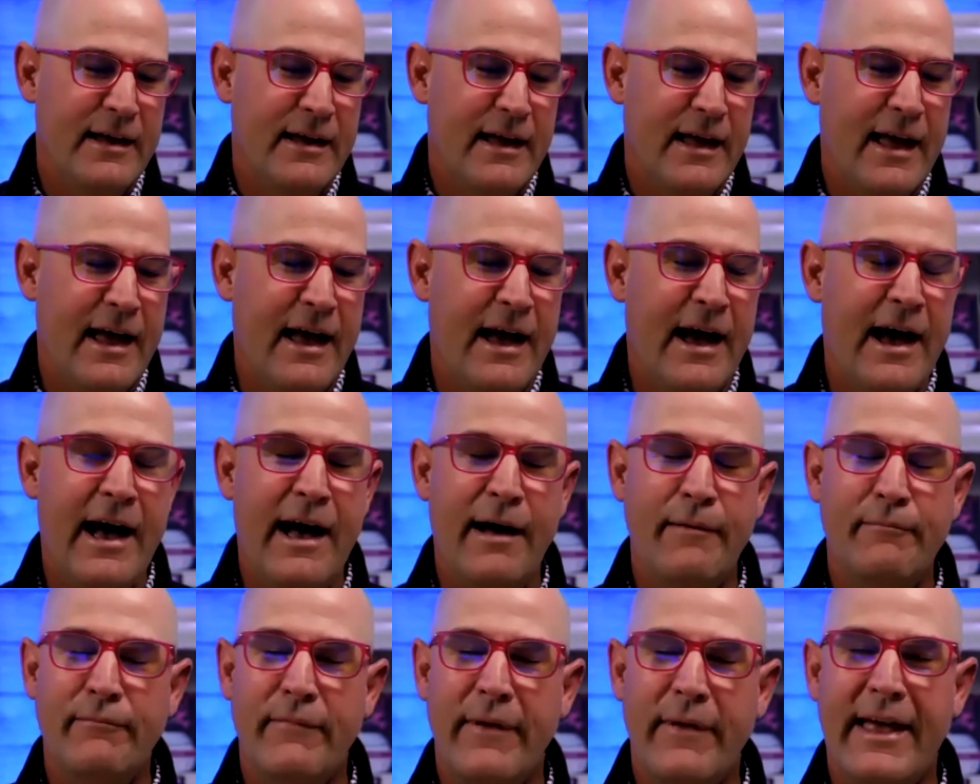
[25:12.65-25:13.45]

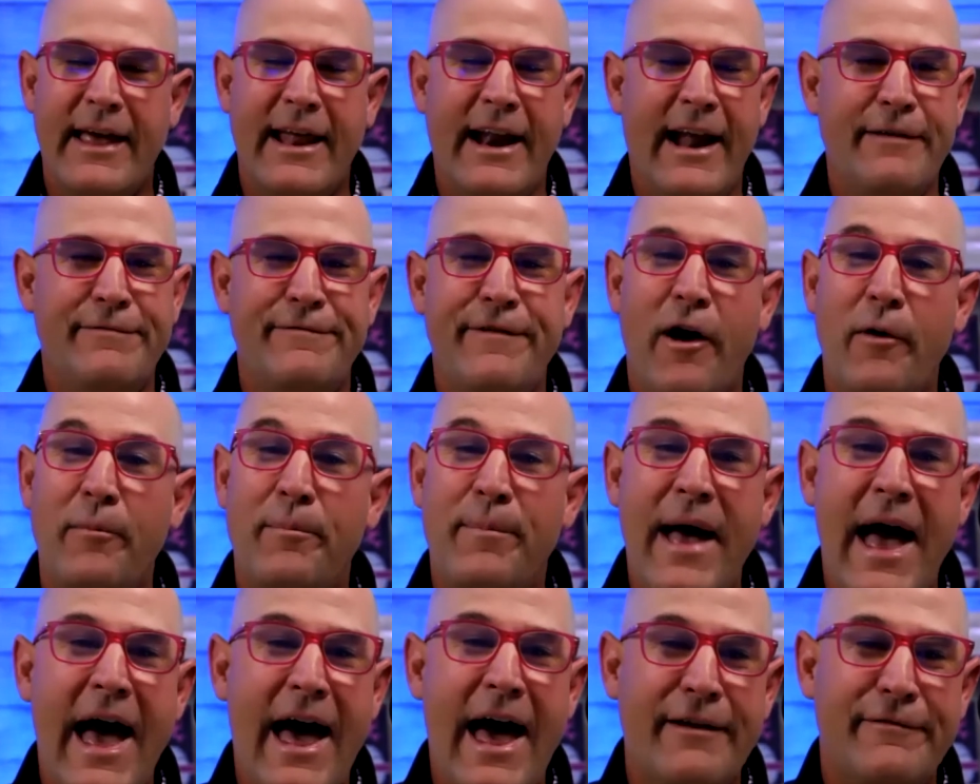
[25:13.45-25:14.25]
And I felt
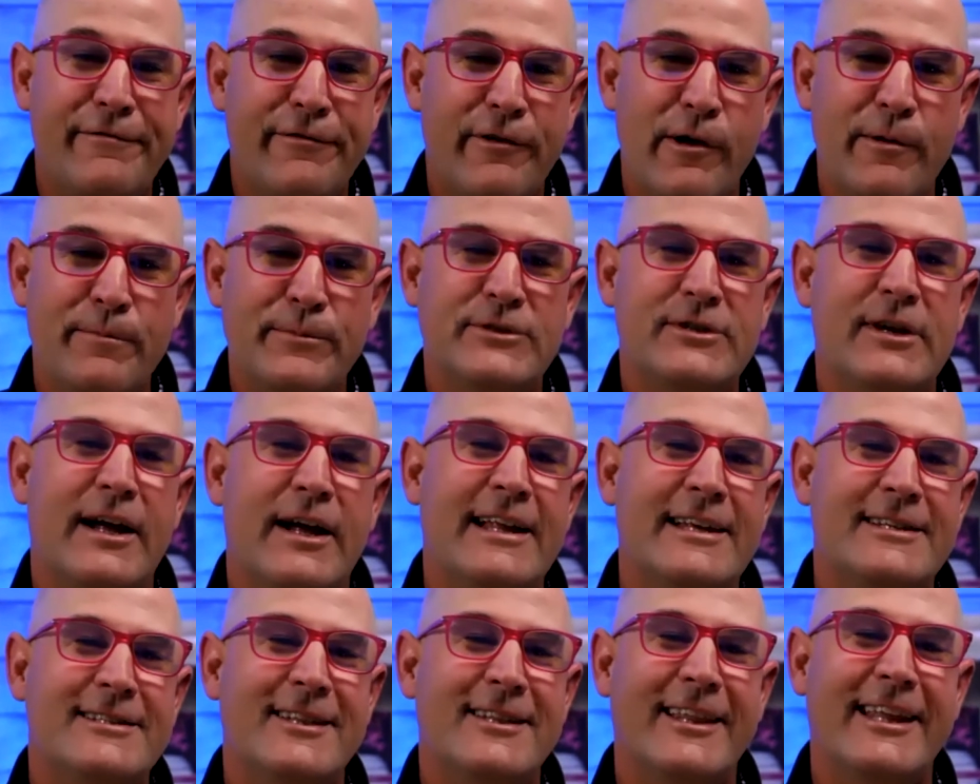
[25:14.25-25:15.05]
bad for him. So I
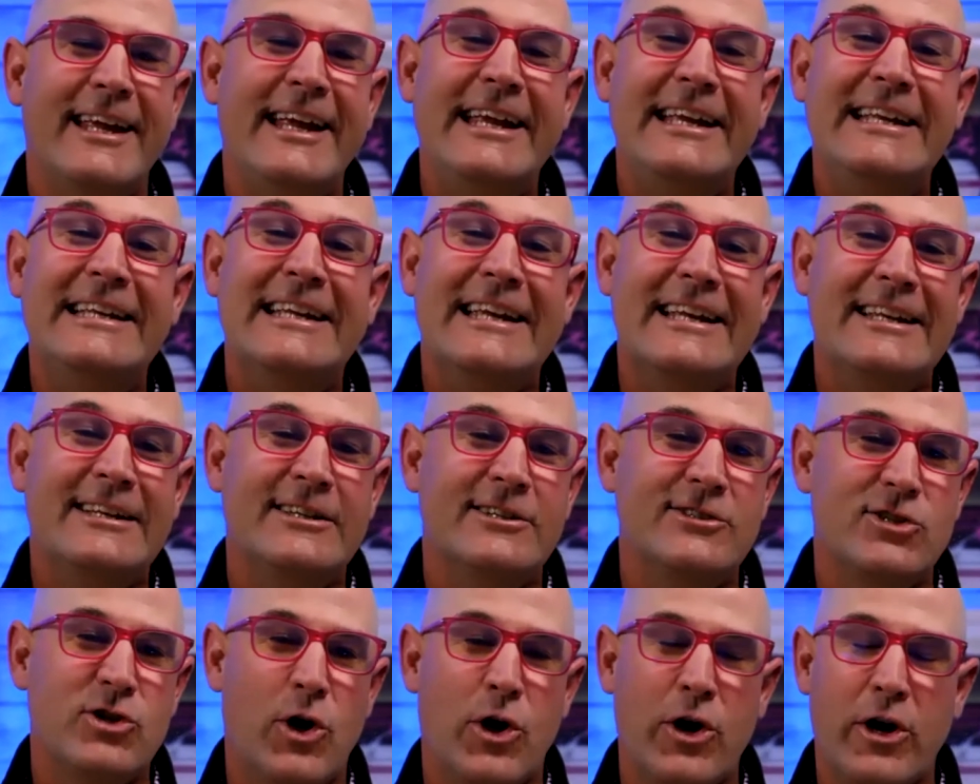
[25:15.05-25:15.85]
just leaned in to
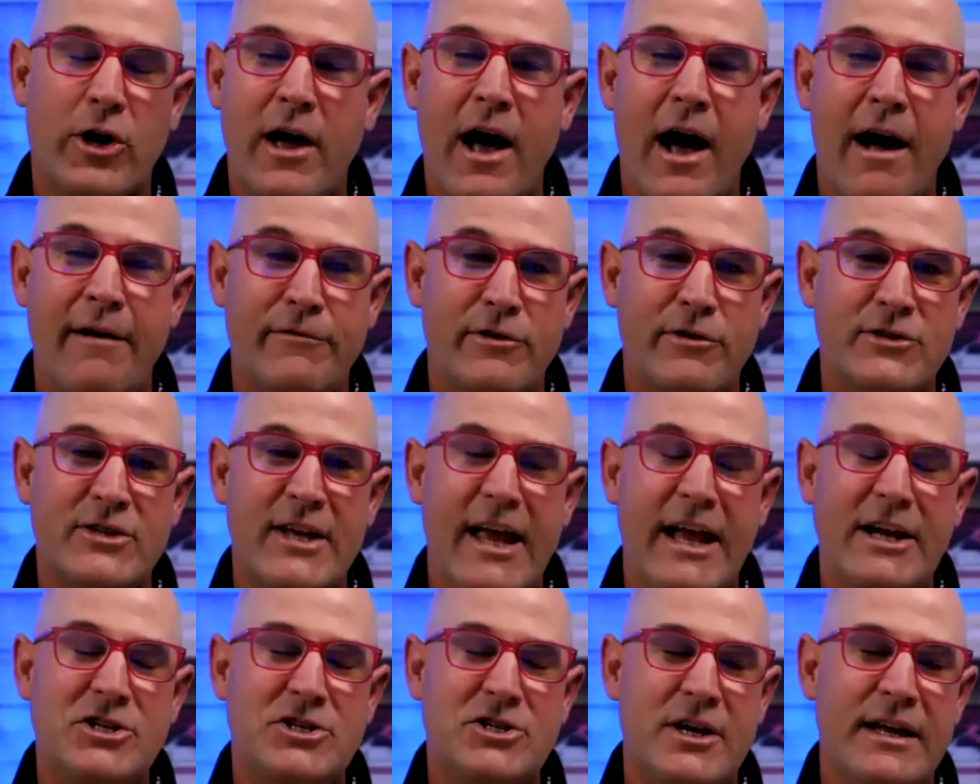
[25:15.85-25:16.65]
start
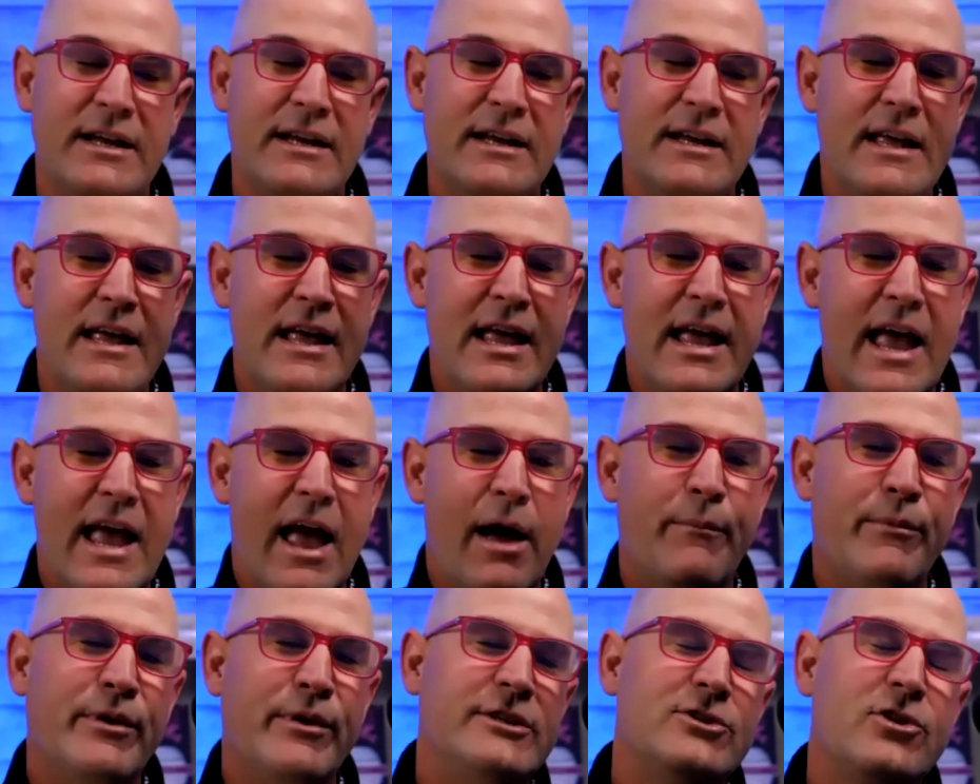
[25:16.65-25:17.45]
conversation.
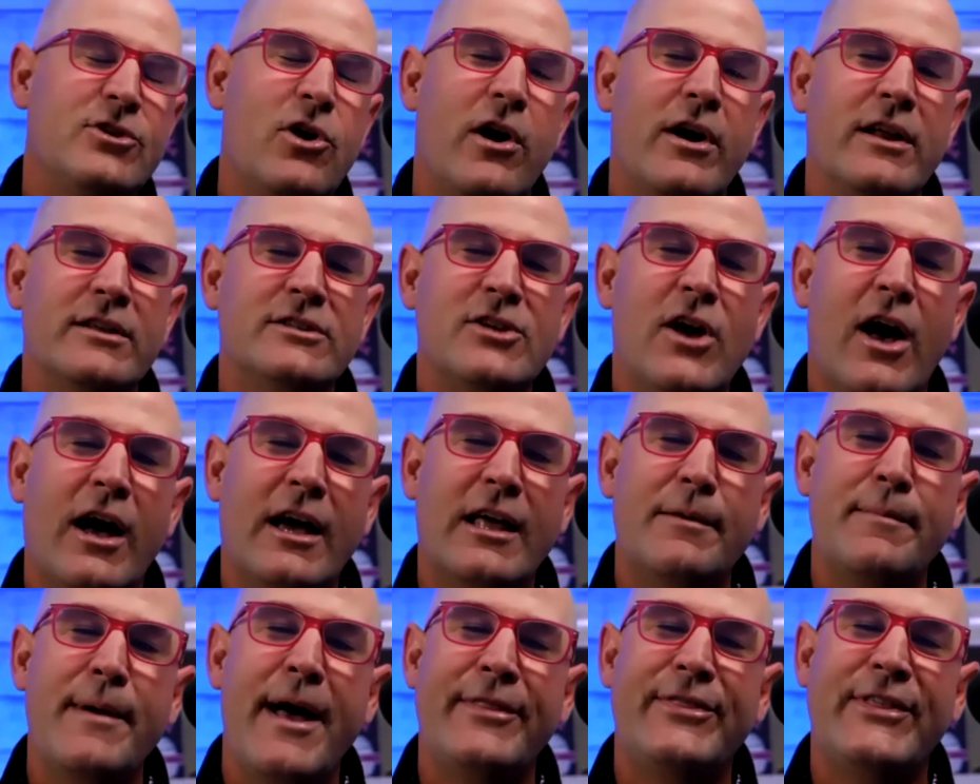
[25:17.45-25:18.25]
And we started talking
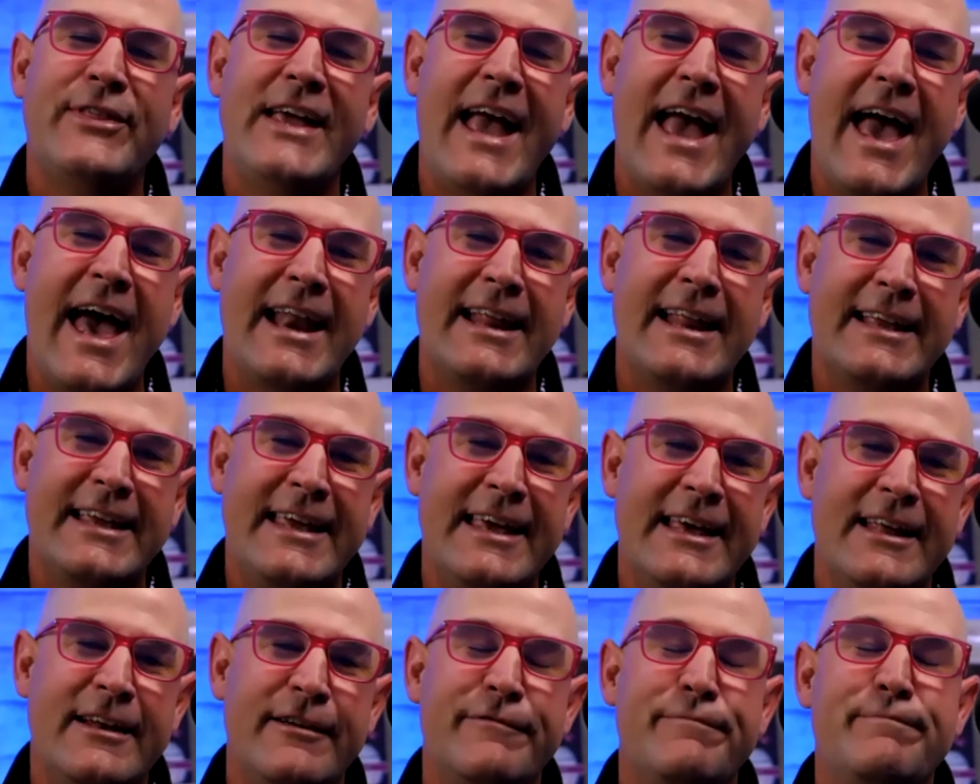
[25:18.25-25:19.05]
about the
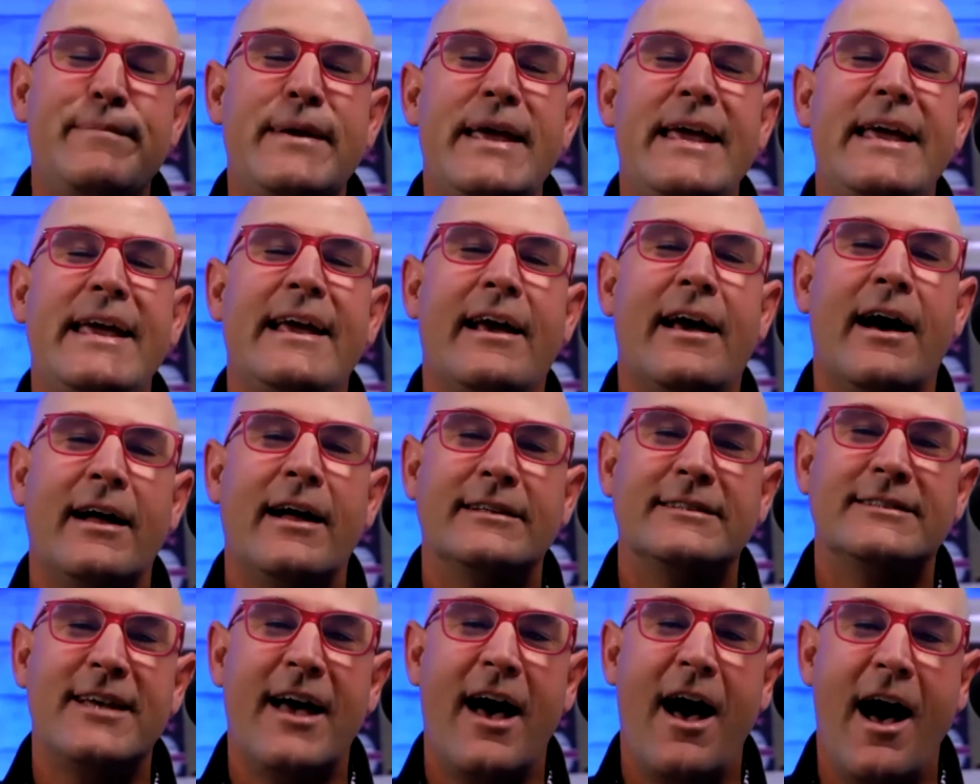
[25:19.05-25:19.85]
etiquette of being on
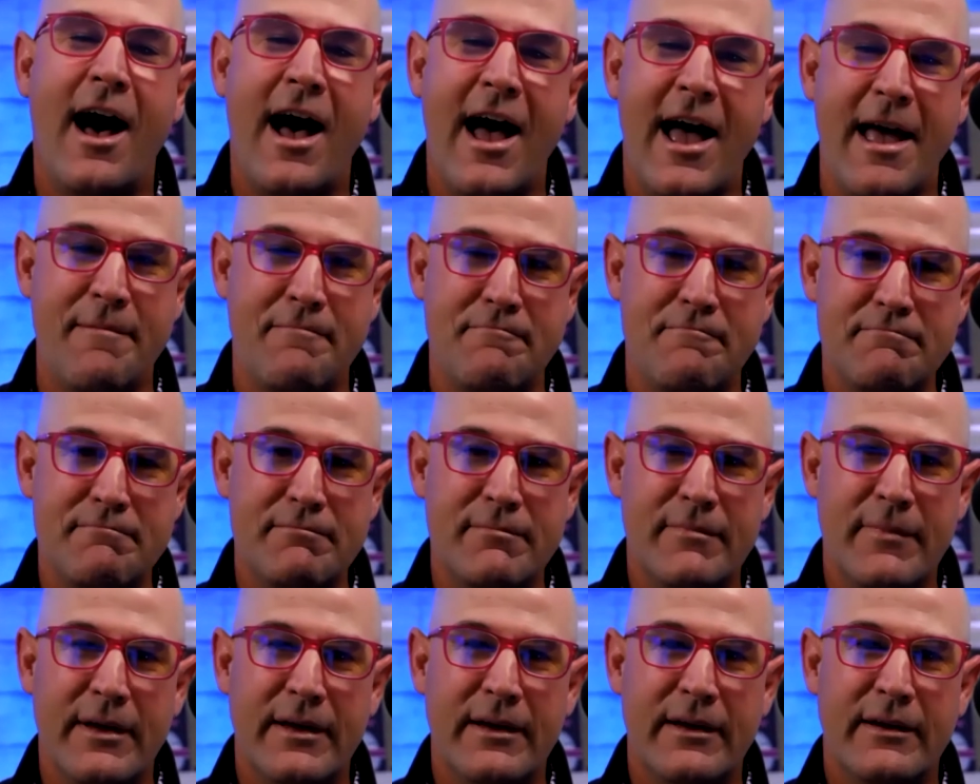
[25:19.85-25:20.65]
time,
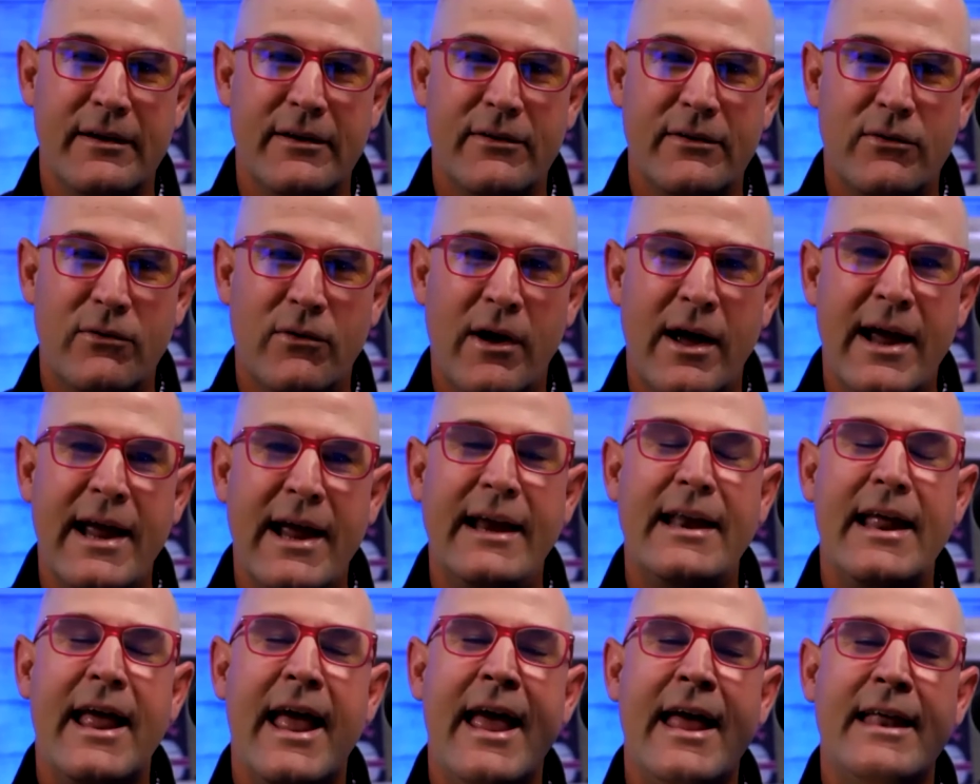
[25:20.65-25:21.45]
right?
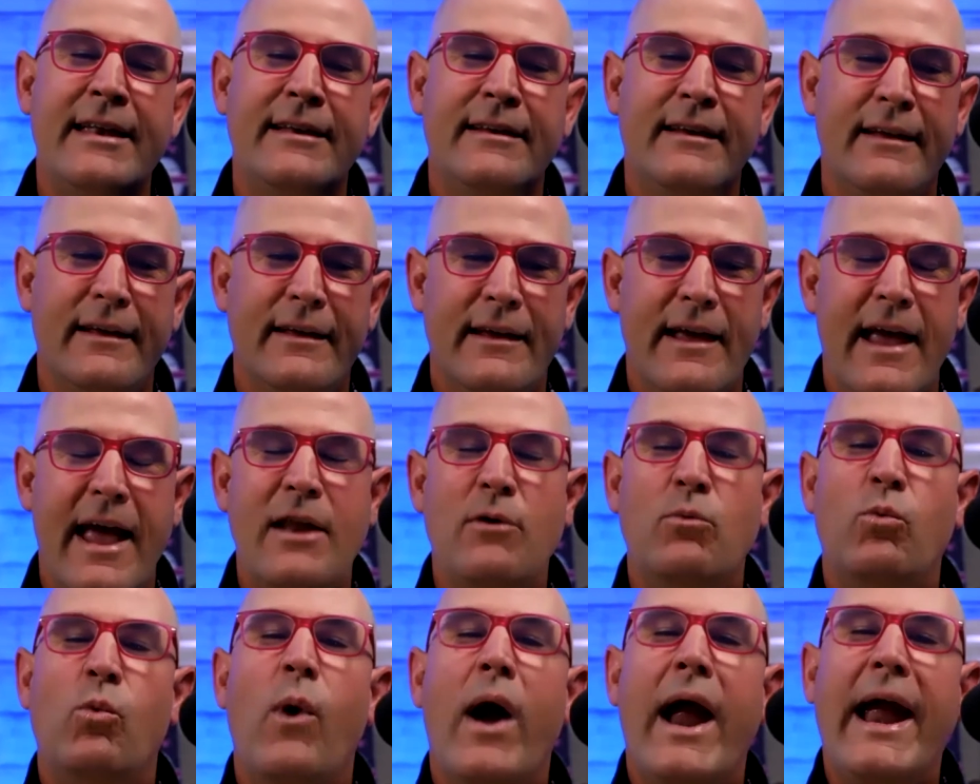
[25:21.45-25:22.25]
And
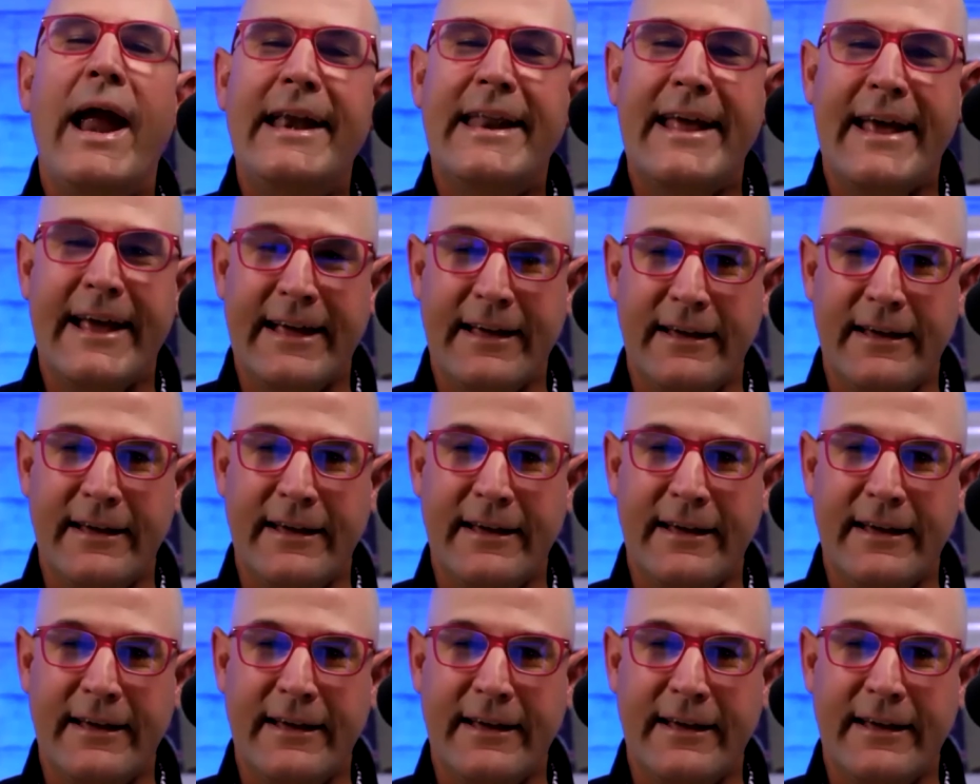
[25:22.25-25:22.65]
waiting.